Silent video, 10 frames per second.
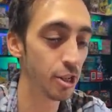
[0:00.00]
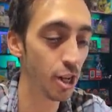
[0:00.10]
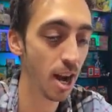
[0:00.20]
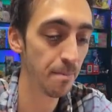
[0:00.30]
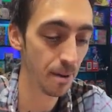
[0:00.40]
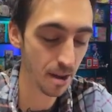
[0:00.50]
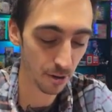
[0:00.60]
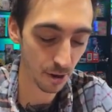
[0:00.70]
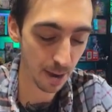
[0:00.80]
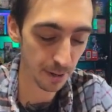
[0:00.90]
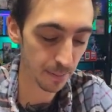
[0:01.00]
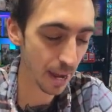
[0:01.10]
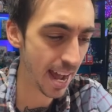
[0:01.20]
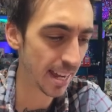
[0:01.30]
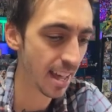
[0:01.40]
a shop grabbing a
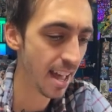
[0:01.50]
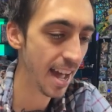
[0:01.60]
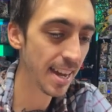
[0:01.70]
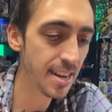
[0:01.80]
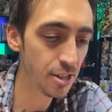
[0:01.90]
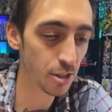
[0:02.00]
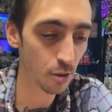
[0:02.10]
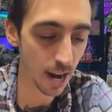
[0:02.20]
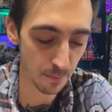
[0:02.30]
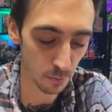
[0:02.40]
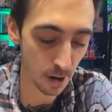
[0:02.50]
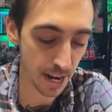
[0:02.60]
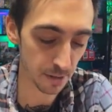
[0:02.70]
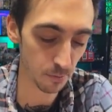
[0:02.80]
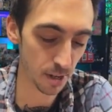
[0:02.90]
pack. I kind of just grab
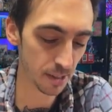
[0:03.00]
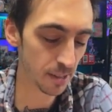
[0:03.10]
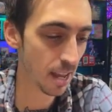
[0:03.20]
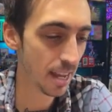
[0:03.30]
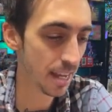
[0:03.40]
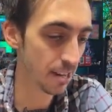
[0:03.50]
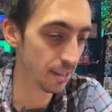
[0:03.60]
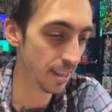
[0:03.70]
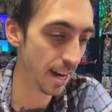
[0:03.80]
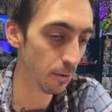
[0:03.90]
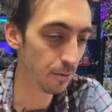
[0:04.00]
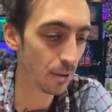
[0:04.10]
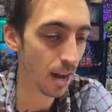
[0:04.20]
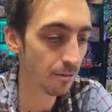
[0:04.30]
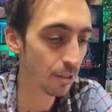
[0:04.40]
random ones here and there. We've
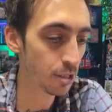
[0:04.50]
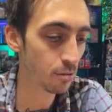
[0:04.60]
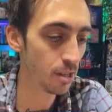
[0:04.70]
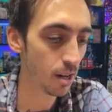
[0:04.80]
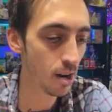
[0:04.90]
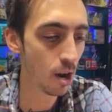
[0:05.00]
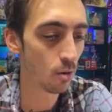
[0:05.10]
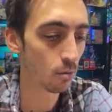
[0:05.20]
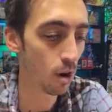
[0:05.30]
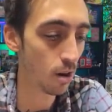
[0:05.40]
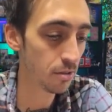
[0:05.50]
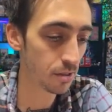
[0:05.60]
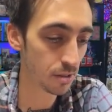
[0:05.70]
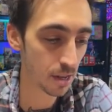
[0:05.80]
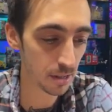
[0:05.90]
got Fletchinder,
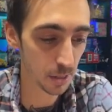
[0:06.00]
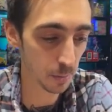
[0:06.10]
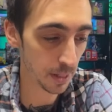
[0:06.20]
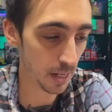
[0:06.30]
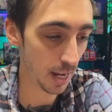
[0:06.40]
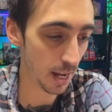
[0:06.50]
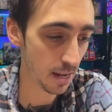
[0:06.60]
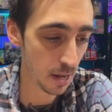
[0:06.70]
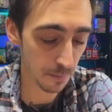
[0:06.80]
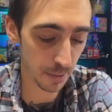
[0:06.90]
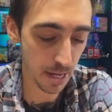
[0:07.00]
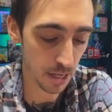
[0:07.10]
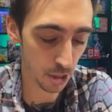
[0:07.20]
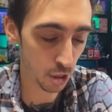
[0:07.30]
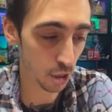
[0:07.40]
Ralts, Spinda,
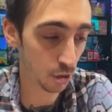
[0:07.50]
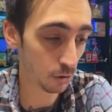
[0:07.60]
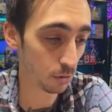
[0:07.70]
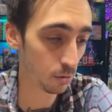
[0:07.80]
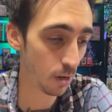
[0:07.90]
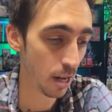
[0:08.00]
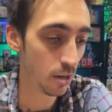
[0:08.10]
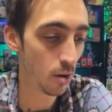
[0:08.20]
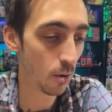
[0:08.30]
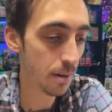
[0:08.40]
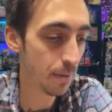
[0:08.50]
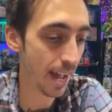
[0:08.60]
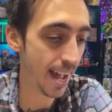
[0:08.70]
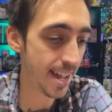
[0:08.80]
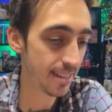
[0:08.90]
Pikachu,
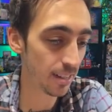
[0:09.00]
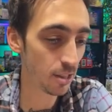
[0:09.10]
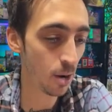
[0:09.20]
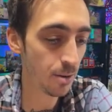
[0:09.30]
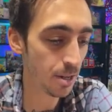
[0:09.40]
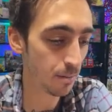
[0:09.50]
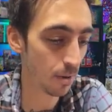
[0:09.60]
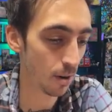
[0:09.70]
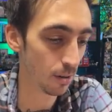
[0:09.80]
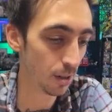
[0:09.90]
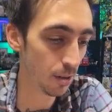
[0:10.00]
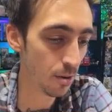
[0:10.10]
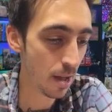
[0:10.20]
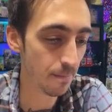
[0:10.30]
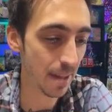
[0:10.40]
Noibat,
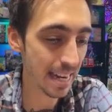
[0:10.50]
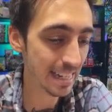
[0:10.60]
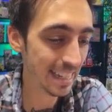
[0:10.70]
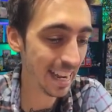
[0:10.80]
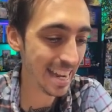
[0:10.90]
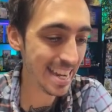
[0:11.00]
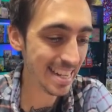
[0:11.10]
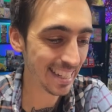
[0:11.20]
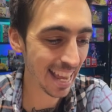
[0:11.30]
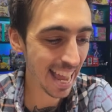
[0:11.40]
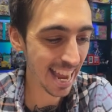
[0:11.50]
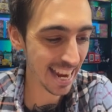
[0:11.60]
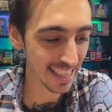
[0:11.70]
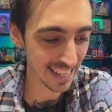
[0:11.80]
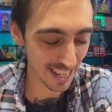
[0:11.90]
Togedemaru, Meditite,
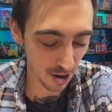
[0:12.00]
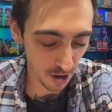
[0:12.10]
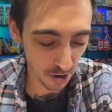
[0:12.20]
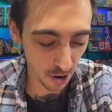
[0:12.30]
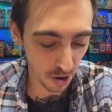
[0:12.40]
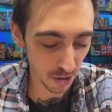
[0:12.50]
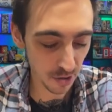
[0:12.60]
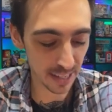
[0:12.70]
and the non-holo